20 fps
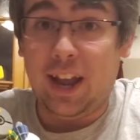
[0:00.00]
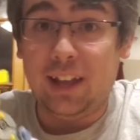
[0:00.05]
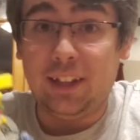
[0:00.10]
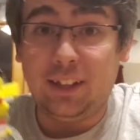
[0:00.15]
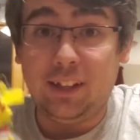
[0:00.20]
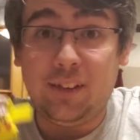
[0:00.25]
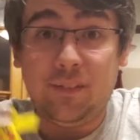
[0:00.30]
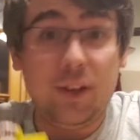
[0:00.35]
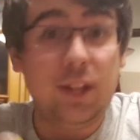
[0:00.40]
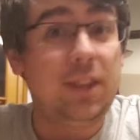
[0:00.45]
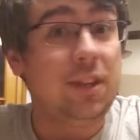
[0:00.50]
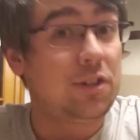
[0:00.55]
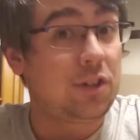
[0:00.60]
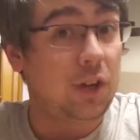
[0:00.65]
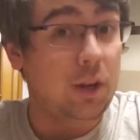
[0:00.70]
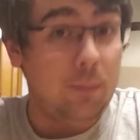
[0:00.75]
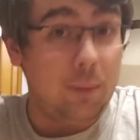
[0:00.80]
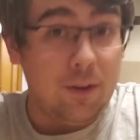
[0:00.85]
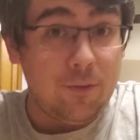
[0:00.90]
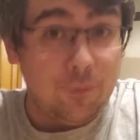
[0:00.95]
I love it. There's
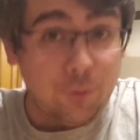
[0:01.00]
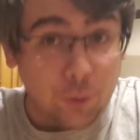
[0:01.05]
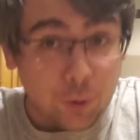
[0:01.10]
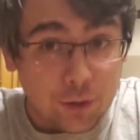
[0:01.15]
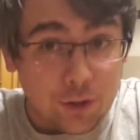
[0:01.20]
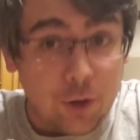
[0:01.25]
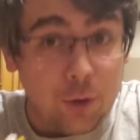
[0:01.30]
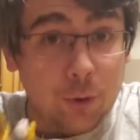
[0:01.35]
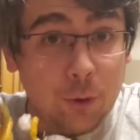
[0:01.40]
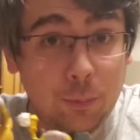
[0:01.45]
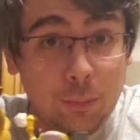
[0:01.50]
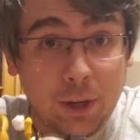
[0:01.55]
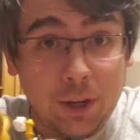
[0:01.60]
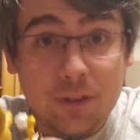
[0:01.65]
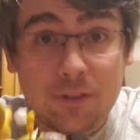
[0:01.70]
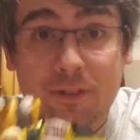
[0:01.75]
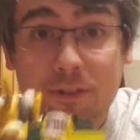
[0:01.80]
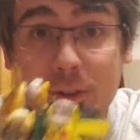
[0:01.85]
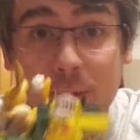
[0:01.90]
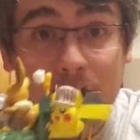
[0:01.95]
going to be four total
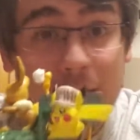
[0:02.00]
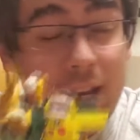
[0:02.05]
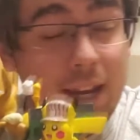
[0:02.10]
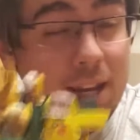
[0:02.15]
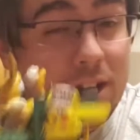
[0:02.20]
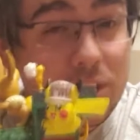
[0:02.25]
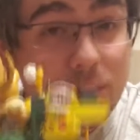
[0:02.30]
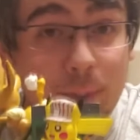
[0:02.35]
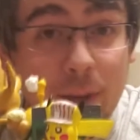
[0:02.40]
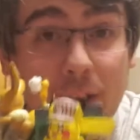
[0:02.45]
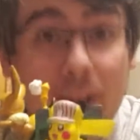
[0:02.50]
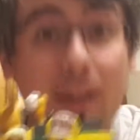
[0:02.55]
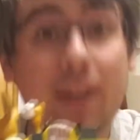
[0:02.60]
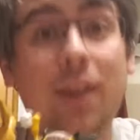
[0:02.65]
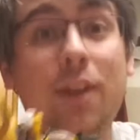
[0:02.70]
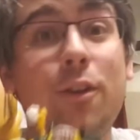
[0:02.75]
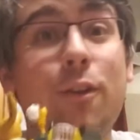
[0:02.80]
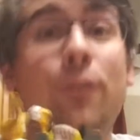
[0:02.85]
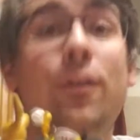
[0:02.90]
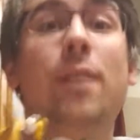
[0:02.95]
parts through it. Each Monday
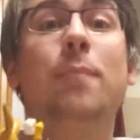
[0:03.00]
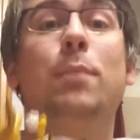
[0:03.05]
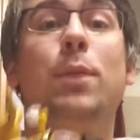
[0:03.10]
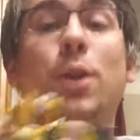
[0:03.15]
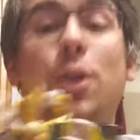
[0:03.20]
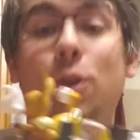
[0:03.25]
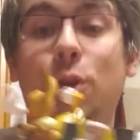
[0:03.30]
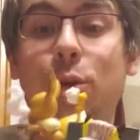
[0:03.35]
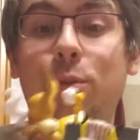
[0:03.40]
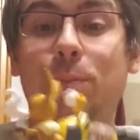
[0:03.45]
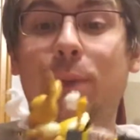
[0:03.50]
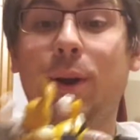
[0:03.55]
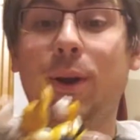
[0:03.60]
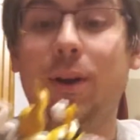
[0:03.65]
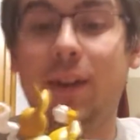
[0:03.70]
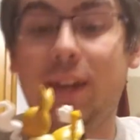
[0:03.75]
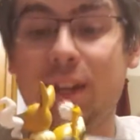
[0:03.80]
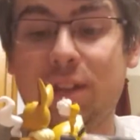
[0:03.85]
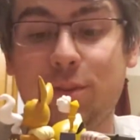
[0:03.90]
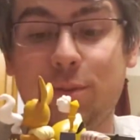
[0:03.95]
in November, a new
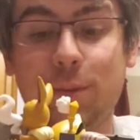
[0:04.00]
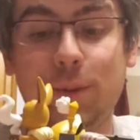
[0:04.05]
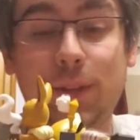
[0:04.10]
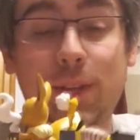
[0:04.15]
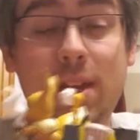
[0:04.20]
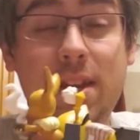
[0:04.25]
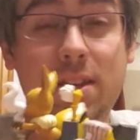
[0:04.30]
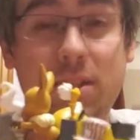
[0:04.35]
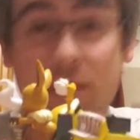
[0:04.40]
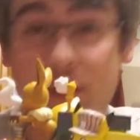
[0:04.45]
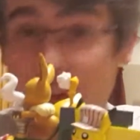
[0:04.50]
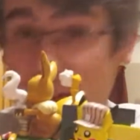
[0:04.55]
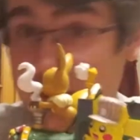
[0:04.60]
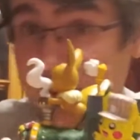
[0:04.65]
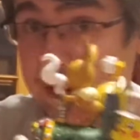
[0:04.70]
part gets released.